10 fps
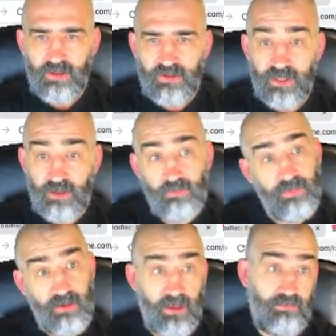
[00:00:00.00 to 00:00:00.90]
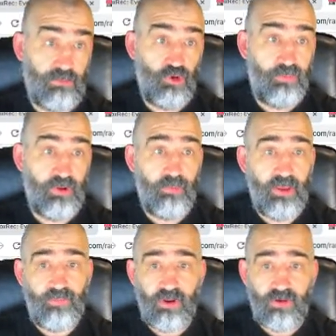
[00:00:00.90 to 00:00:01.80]
Hey, Lubin would be
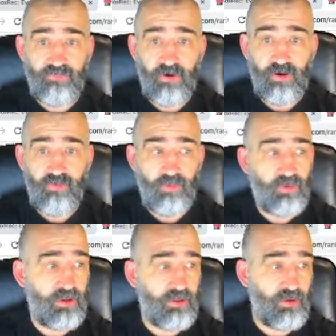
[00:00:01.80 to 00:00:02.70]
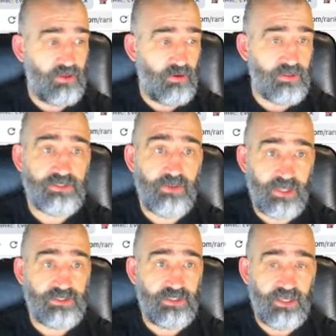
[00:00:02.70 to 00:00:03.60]
a pretty good fight for him, wouldn't it? I'd like to
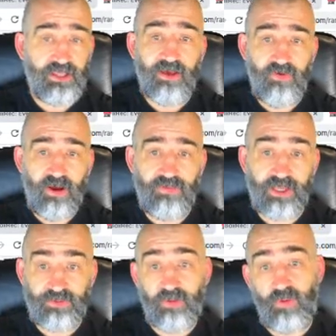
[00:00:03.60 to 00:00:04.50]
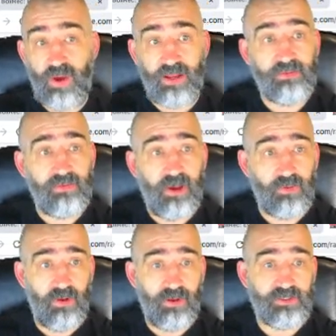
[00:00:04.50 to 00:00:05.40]
actually see that fight. That's probably one I
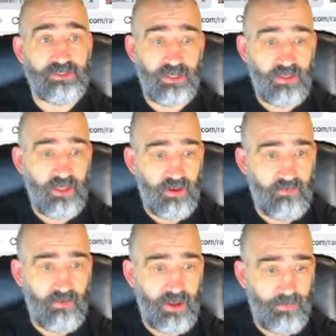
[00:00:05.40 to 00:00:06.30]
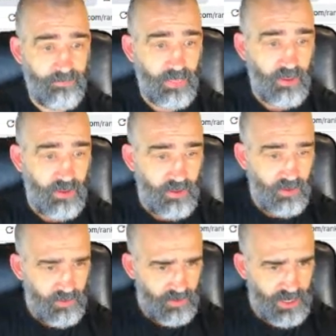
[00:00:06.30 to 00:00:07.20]
would like to see there,
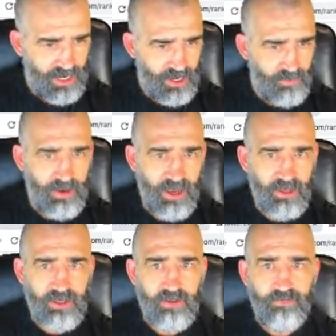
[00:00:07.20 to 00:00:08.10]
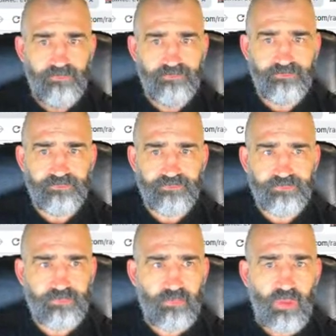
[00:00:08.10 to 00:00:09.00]
Mark.
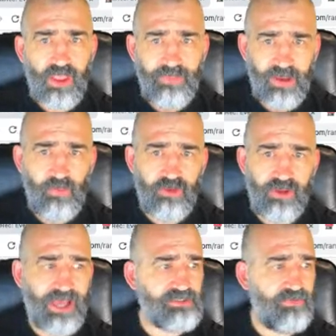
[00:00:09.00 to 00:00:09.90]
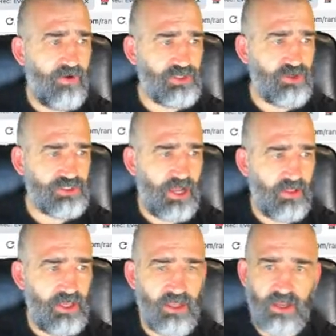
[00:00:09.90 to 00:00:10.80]
But whether he has to fight Josh
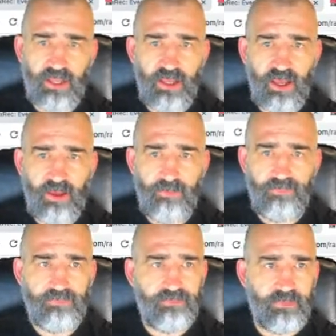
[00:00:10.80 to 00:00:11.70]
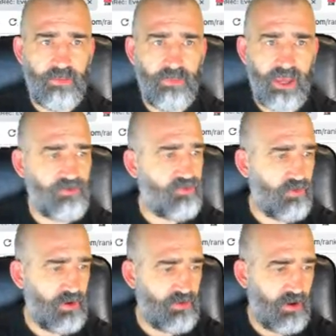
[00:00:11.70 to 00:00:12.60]
Kelly in a
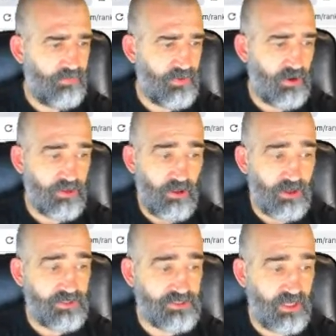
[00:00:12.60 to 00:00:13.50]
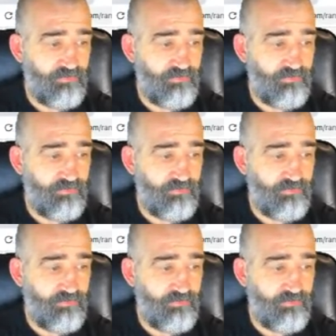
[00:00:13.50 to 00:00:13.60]
mandatory or not, but I'd like to see him